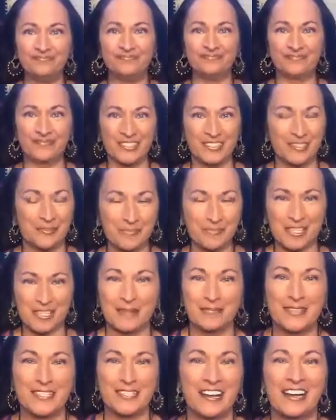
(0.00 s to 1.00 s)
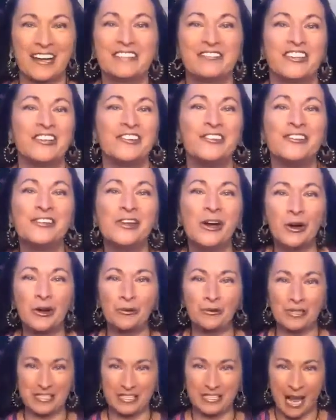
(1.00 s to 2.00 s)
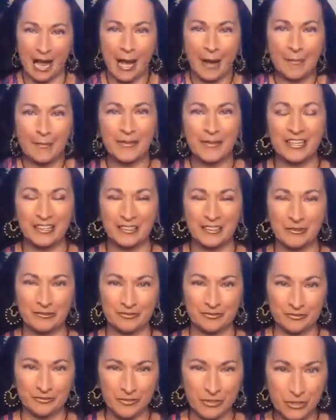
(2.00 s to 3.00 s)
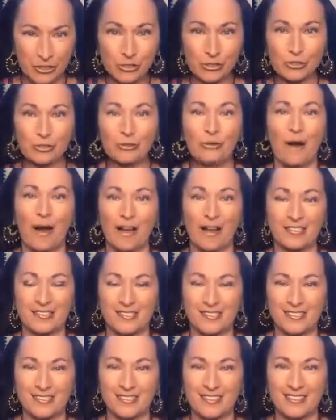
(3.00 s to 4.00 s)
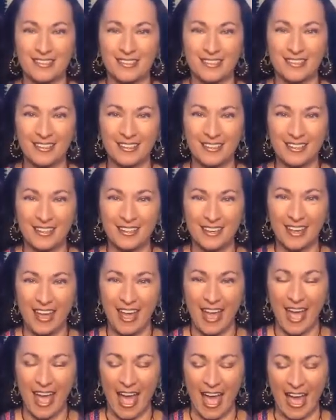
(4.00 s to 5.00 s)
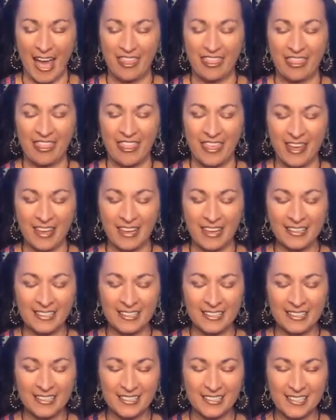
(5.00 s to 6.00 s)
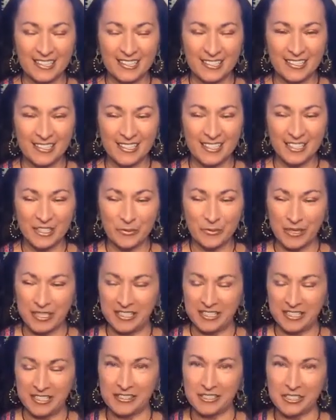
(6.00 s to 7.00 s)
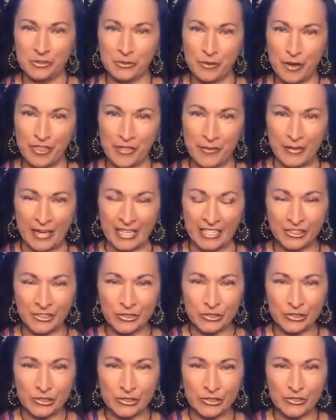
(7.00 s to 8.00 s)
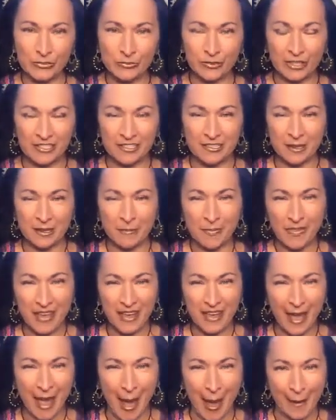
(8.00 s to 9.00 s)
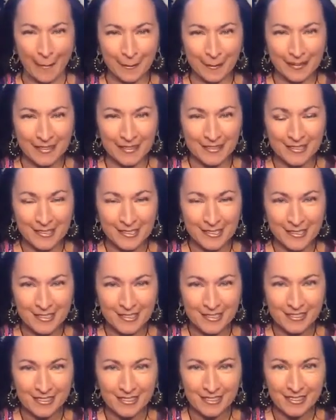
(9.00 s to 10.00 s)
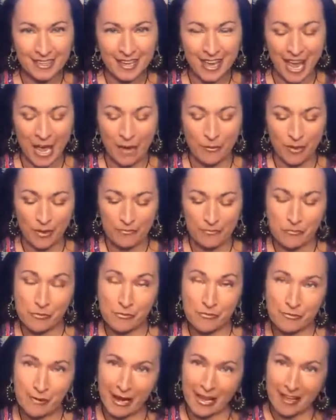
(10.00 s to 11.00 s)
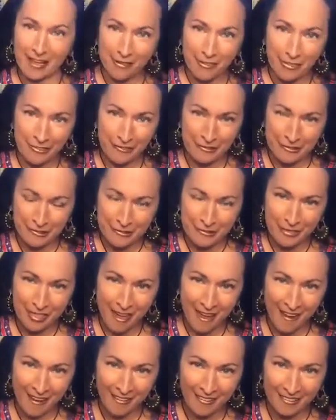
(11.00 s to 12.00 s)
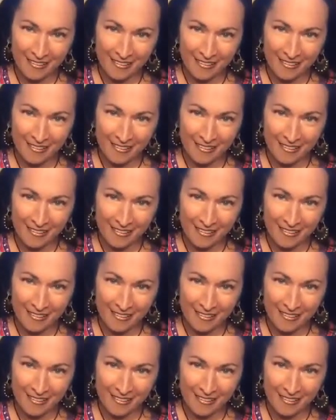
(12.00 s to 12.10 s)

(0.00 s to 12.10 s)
sometimes not even know what's happening to us. And then we get to a threshold where something happens and we break through that